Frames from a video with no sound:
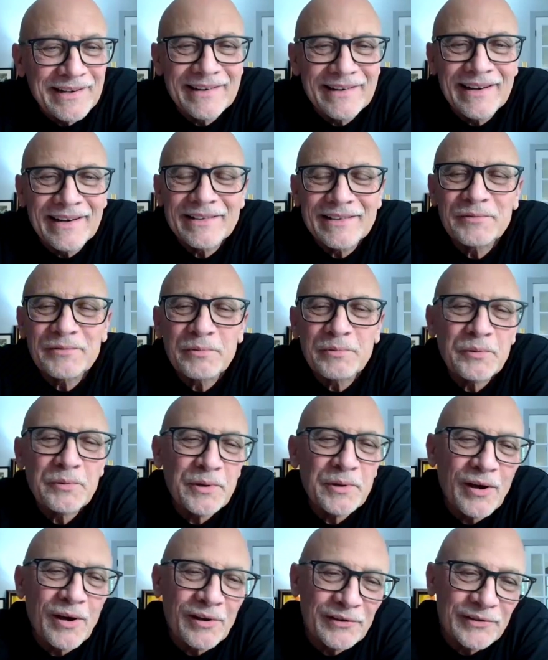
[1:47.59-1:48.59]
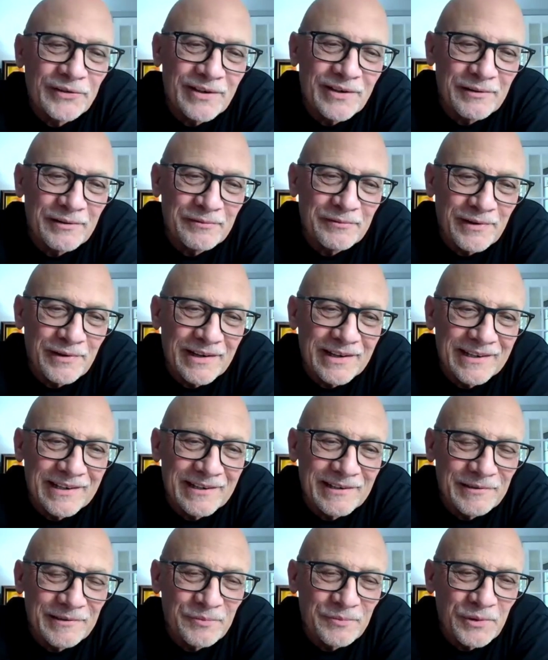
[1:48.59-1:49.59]
And that's where we all start, right?
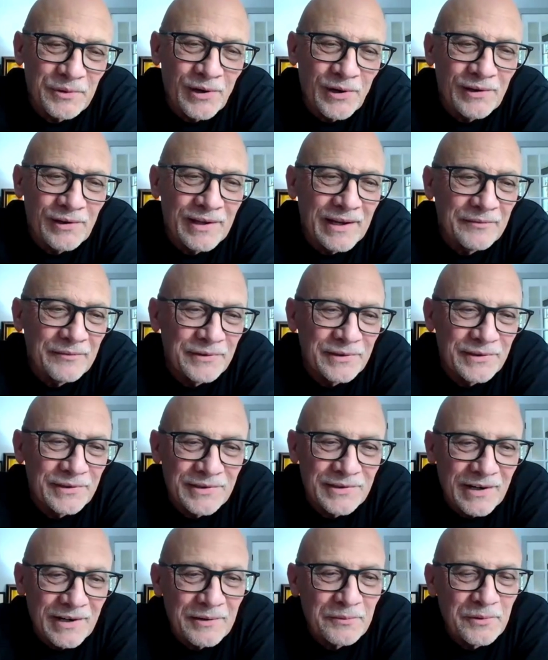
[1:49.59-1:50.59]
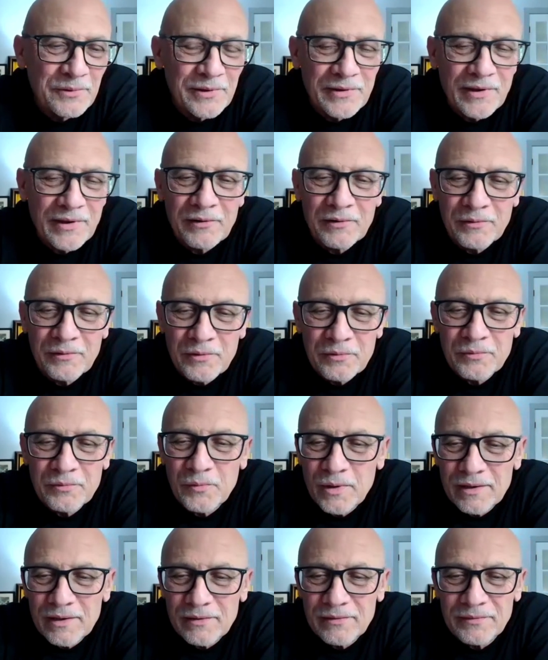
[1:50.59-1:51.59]
Is we all have to start with our own
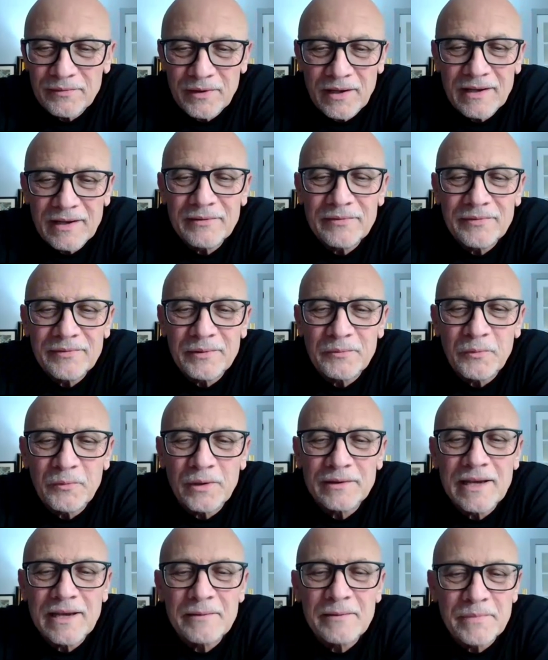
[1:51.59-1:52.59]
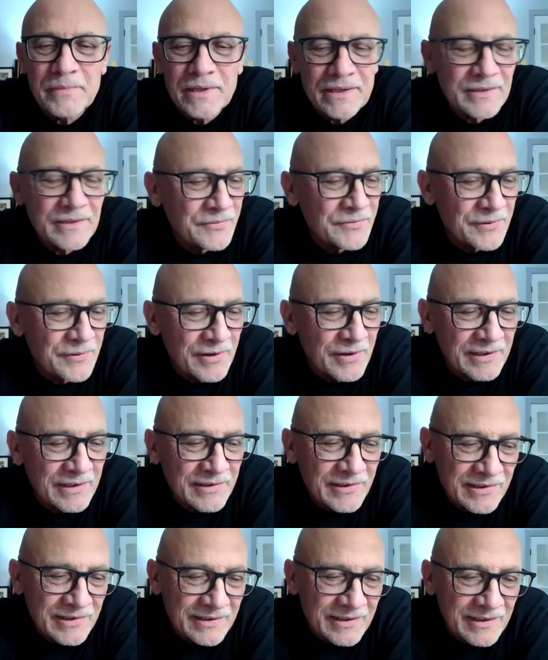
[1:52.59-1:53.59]
way of life and what that means for
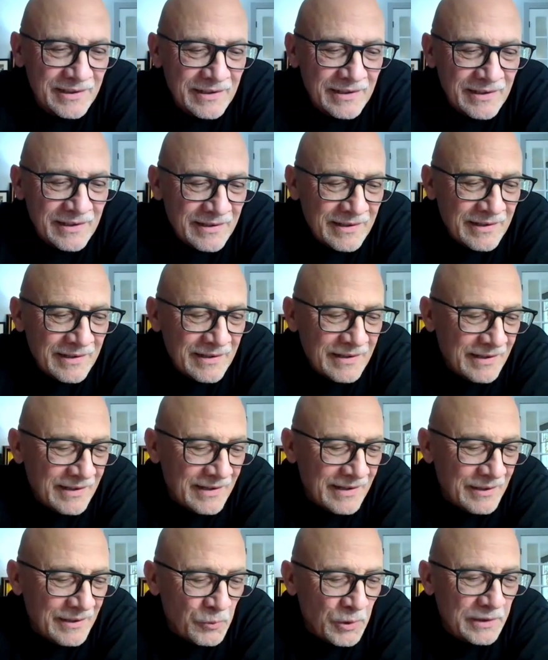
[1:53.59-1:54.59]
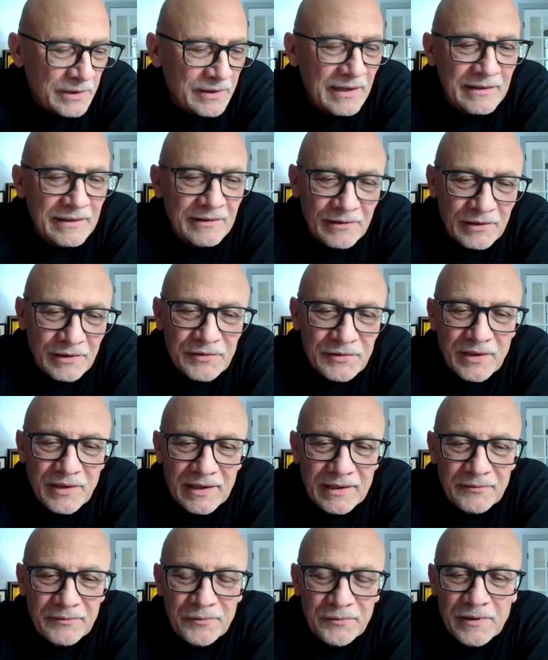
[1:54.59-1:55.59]
us and what that looks
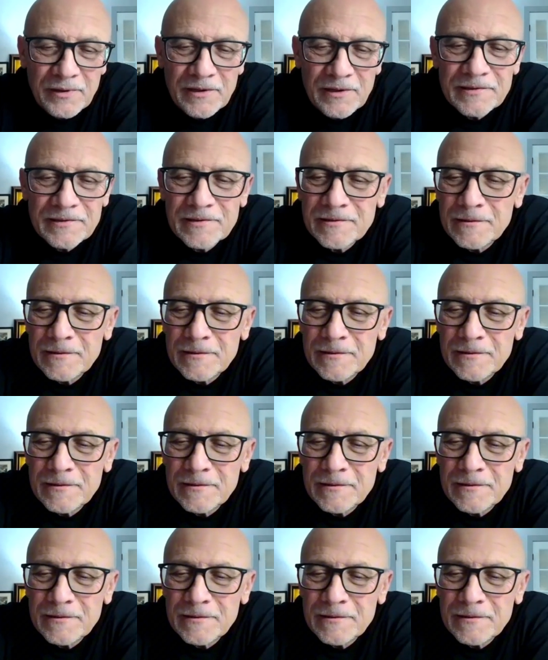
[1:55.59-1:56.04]
like for us.